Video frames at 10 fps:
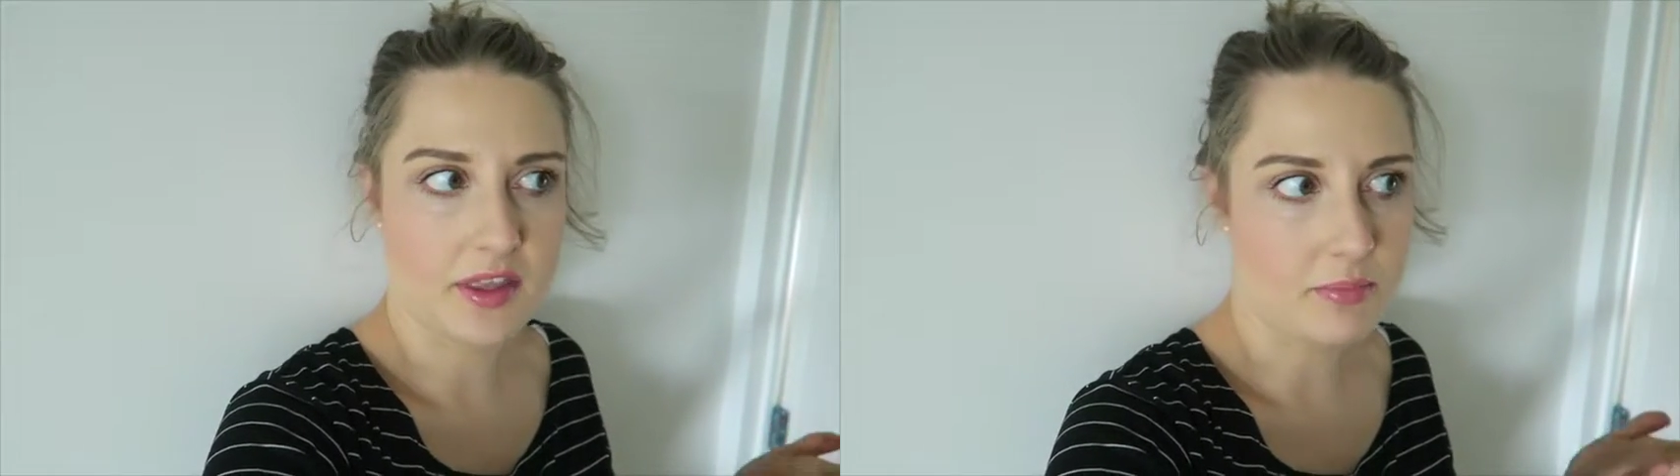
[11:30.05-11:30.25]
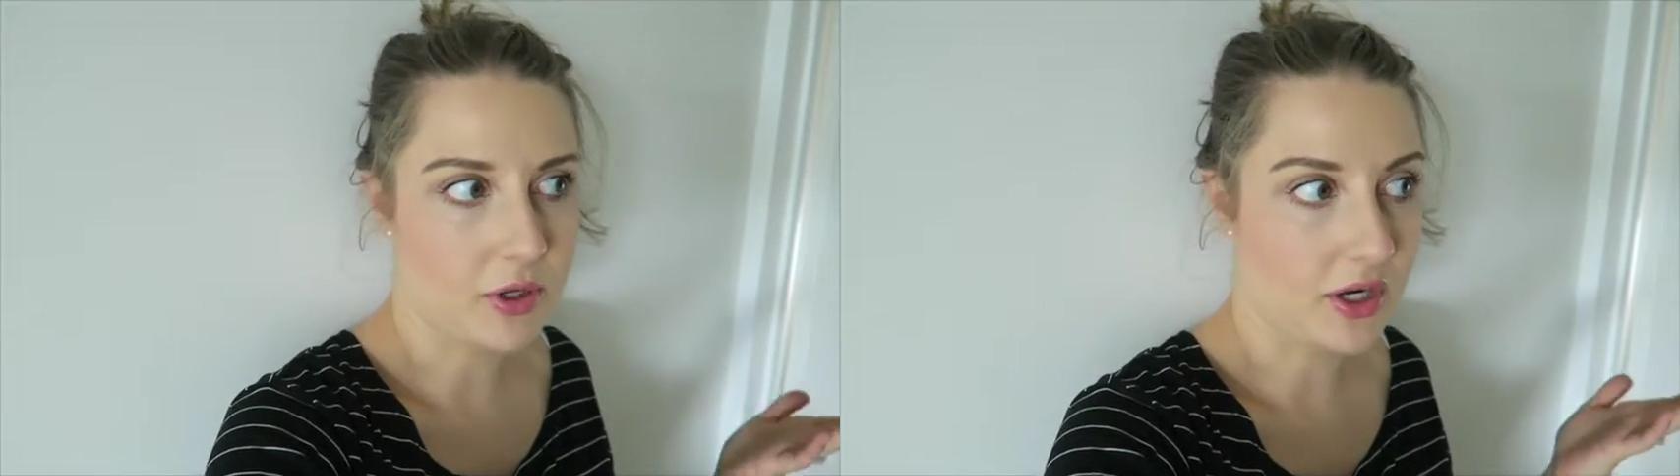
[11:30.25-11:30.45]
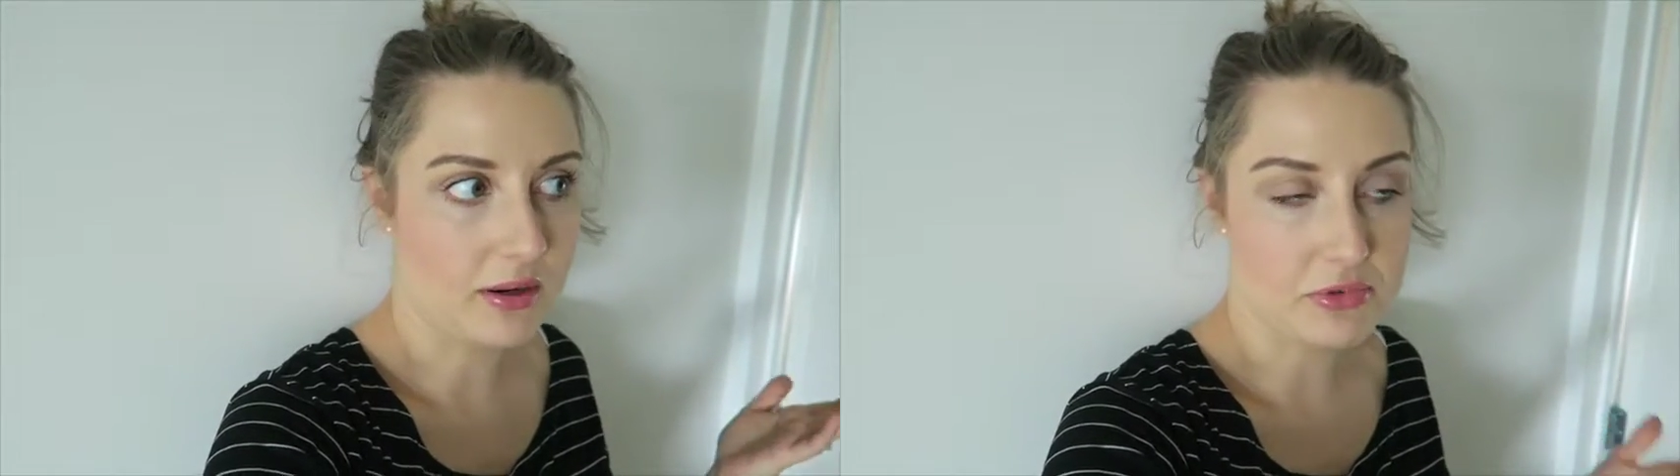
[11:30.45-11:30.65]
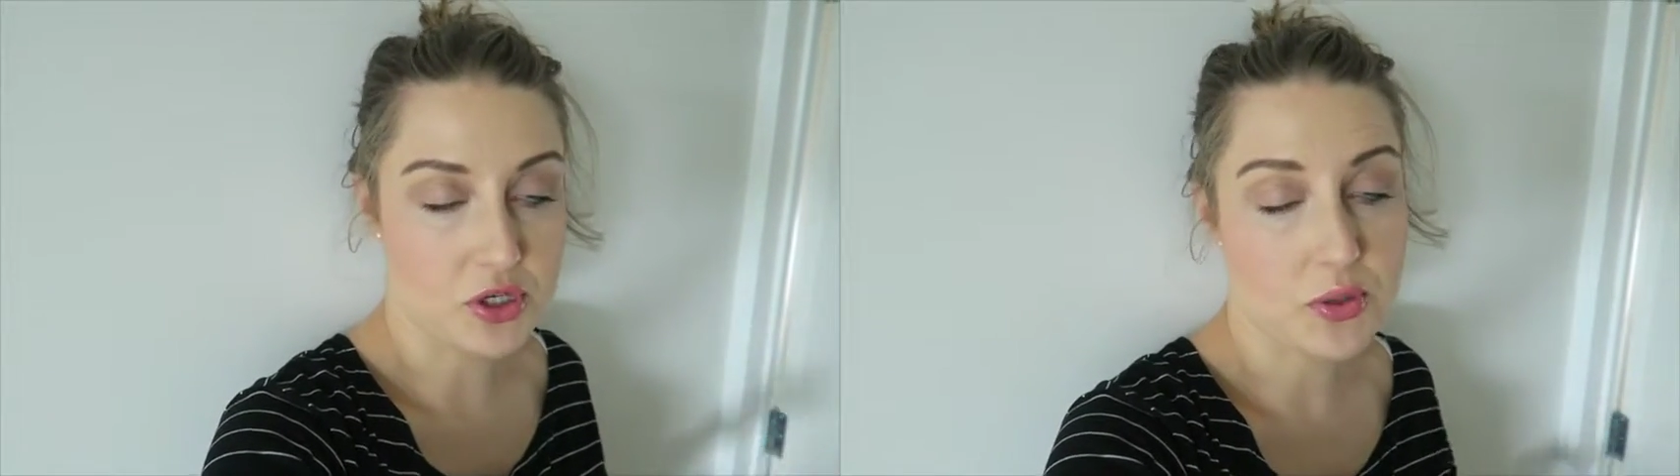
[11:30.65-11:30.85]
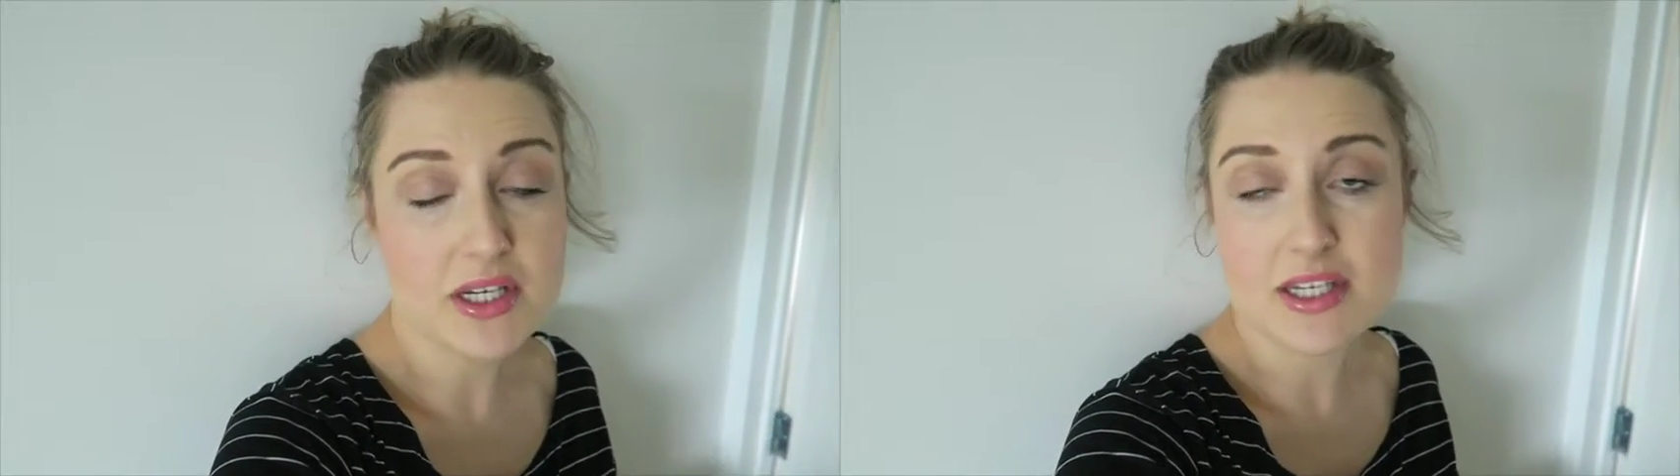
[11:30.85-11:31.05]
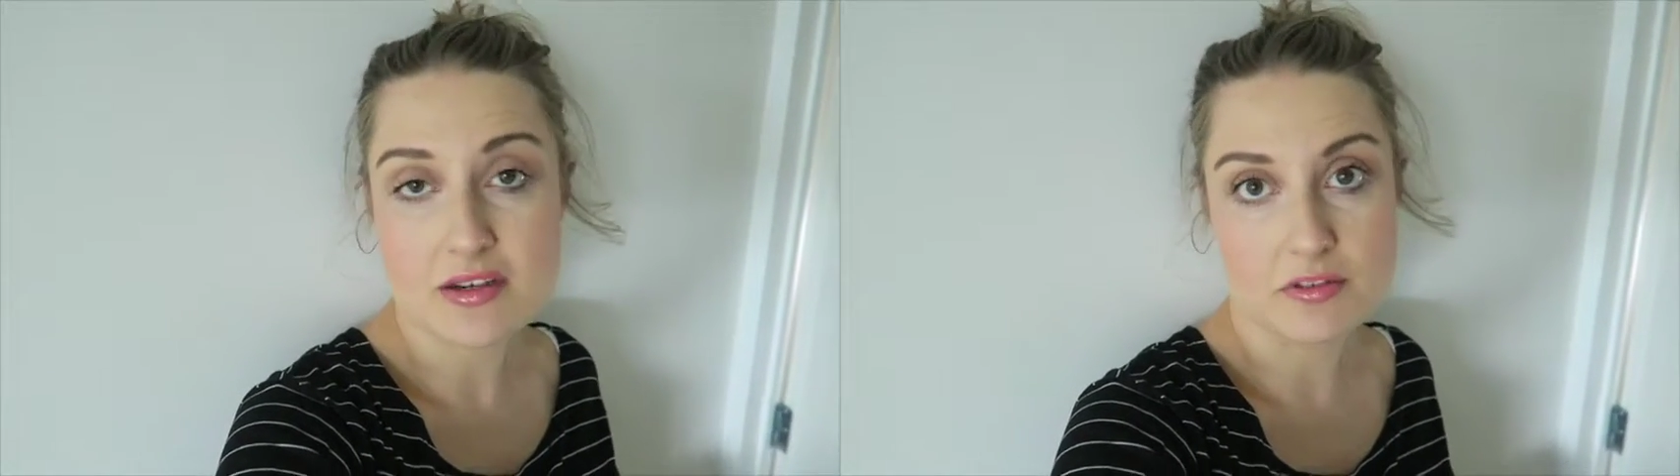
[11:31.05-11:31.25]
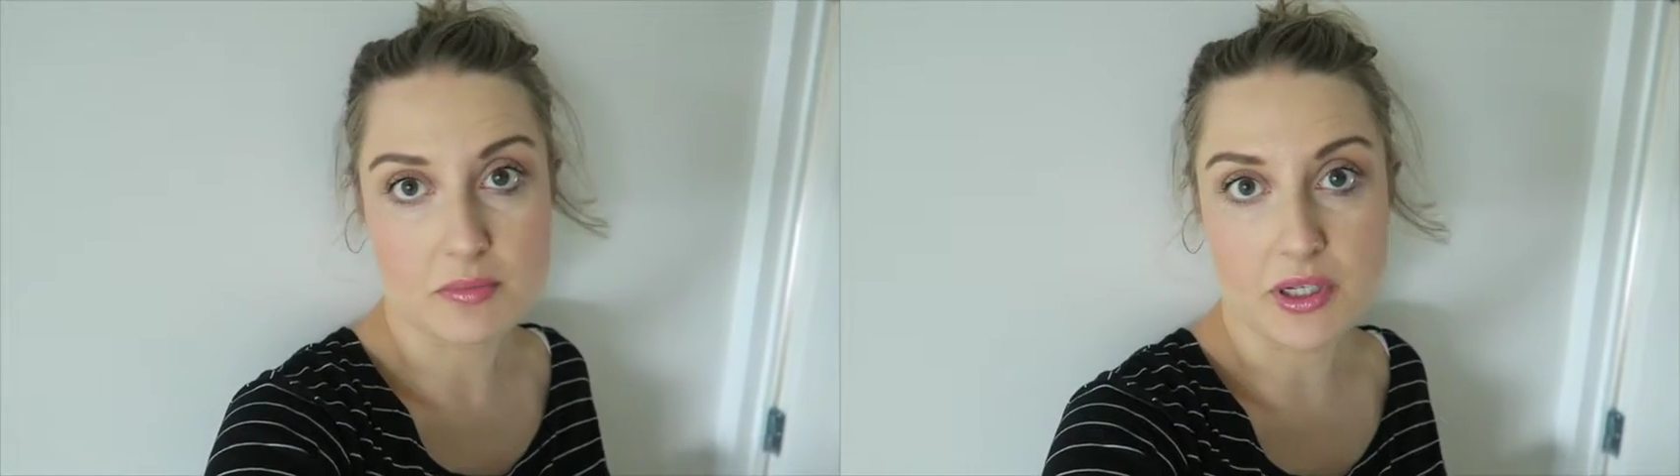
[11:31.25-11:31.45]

they put it up to 27